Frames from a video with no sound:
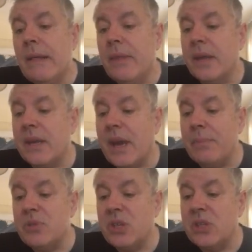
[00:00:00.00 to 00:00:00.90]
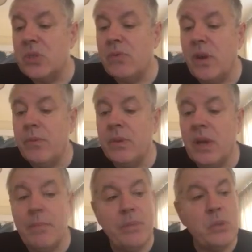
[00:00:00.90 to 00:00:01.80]
that a gap seems to have opened
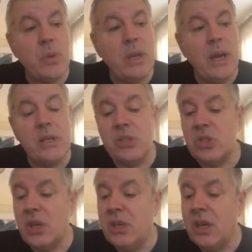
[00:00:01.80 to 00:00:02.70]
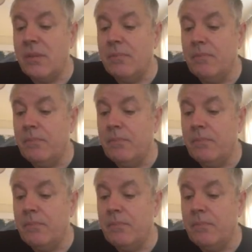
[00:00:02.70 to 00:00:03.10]
up between us and him.